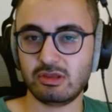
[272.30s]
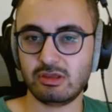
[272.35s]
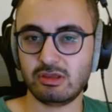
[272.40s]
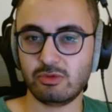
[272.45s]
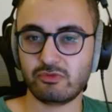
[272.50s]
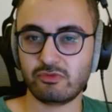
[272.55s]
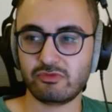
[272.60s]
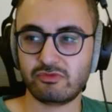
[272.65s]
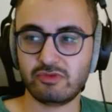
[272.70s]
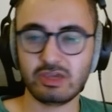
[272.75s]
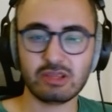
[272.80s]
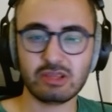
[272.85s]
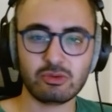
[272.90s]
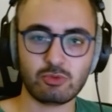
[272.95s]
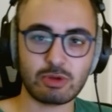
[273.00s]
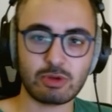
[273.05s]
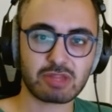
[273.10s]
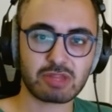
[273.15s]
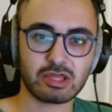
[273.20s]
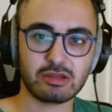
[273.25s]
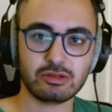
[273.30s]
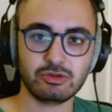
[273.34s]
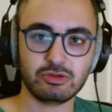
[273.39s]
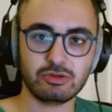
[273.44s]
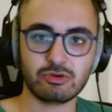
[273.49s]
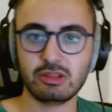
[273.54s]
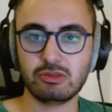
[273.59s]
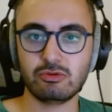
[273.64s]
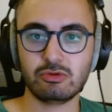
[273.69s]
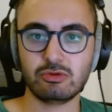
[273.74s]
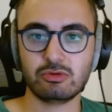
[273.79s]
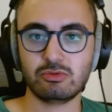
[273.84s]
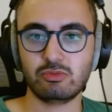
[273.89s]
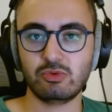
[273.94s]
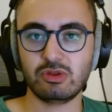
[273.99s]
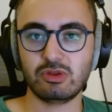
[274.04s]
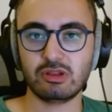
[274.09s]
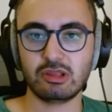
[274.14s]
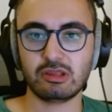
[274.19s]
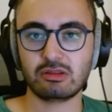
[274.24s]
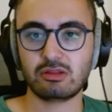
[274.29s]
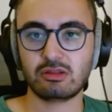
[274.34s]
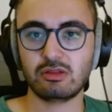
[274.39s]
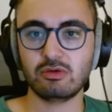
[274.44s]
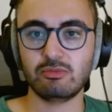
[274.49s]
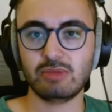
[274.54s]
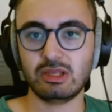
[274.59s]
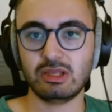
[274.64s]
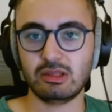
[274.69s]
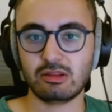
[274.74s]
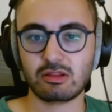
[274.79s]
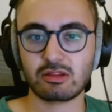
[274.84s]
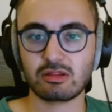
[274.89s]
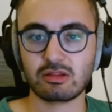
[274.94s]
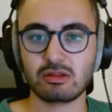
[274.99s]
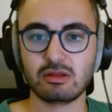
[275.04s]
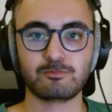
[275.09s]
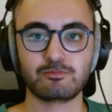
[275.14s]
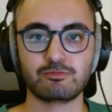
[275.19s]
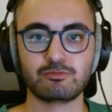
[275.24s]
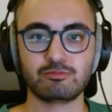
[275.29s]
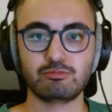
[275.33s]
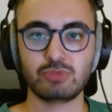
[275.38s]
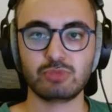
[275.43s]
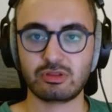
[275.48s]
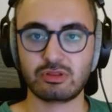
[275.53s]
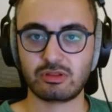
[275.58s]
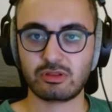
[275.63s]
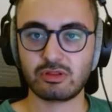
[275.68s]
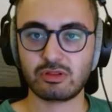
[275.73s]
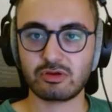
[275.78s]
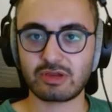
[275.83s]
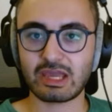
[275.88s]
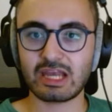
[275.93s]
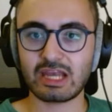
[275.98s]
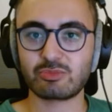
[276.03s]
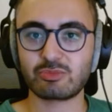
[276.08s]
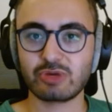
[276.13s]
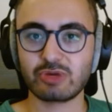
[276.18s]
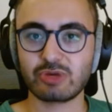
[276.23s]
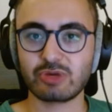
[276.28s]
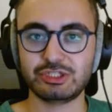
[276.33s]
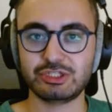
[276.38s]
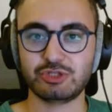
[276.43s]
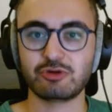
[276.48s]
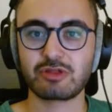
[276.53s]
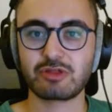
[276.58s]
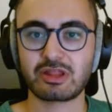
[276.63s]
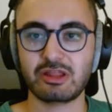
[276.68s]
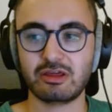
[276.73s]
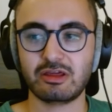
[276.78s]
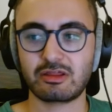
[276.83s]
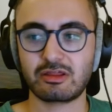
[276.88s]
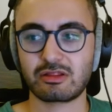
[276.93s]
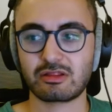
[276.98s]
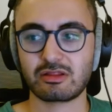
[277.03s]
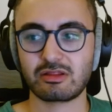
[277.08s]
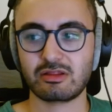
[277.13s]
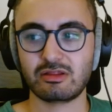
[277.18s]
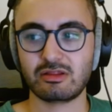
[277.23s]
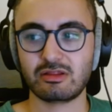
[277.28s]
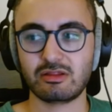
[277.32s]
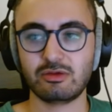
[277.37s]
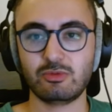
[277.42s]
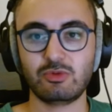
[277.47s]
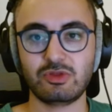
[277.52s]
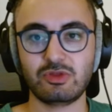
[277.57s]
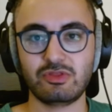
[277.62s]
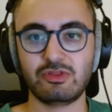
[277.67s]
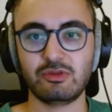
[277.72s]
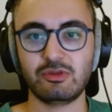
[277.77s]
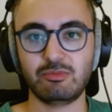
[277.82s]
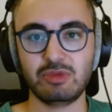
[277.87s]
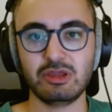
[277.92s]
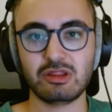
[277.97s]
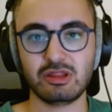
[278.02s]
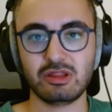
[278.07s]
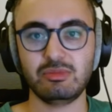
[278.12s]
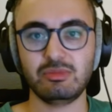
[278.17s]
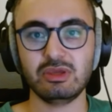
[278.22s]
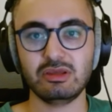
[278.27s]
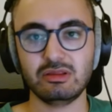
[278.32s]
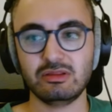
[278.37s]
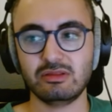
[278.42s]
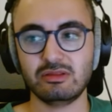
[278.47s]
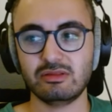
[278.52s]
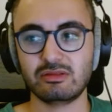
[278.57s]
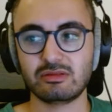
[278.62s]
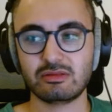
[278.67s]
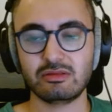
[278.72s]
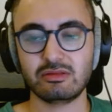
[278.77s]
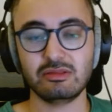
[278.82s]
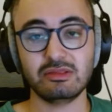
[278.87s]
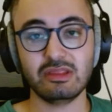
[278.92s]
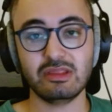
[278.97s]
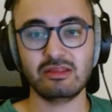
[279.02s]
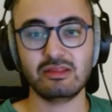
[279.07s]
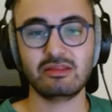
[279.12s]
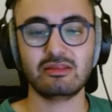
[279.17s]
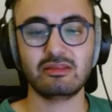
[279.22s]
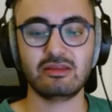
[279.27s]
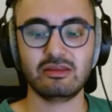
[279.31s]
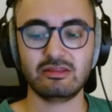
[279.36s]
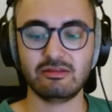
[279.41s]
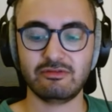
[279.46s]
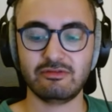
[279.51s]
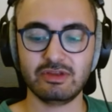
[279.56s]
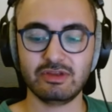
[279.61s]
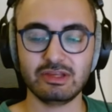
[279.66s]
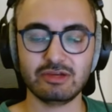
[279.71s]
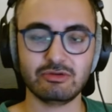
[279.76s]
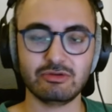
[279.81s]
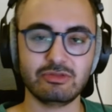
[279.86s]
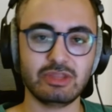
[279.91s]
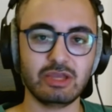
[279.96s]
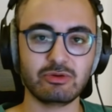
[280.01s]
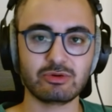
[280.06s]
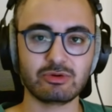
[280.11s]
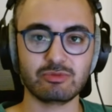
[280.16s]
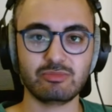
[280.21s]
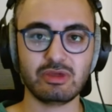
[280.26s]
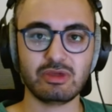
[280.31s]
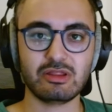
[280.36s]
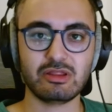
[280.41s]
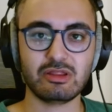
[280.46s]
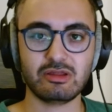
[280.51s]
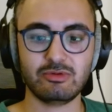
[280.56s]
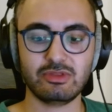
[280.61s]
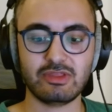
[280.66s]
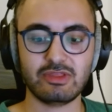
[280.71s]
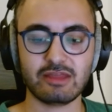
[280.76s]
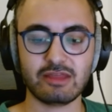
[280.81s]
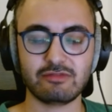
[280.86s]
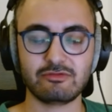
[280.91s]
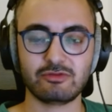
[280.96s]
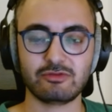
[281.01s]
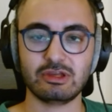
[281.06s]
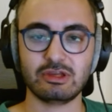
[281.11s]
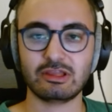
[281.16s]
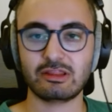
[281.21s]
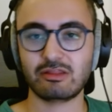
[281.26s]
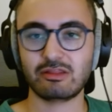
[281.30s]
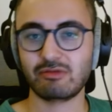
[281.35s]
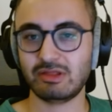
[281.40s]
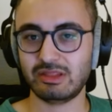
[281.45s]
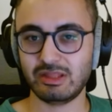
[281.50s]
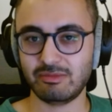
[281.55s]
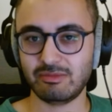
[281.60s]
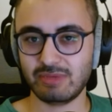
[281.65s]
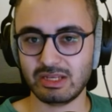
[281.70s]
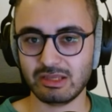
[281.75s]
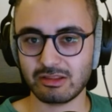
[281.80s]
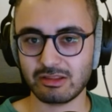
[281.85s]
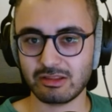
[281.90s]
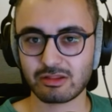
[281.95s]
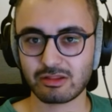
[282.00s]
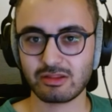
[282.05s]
via the website, you can do it with like 2 minutes. But to calibrate the joysticks with the PCB, in the video, they were busy with that for like 20 minutes.